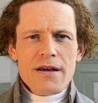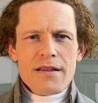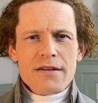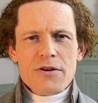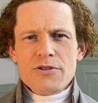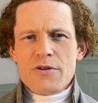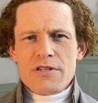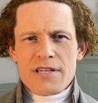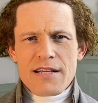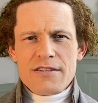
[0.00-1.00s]
that also
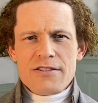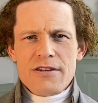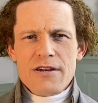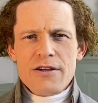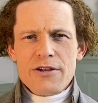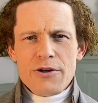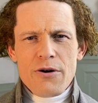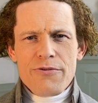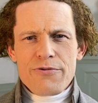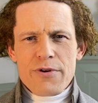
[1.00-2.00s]
sets
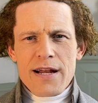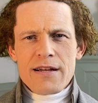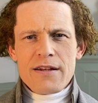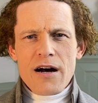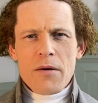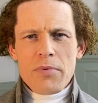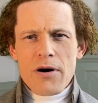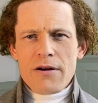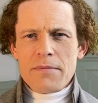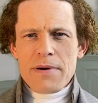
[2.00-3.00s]
your friend
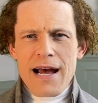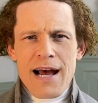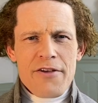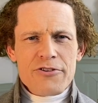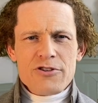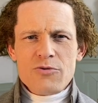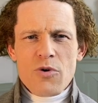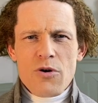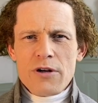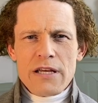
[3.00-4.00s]
upon a path
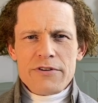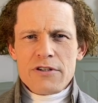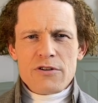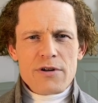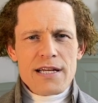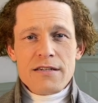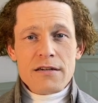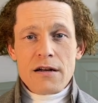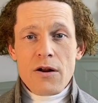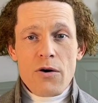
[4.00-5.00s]
toward even greater
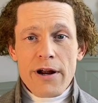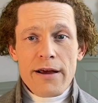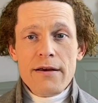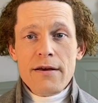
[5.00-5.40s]
glory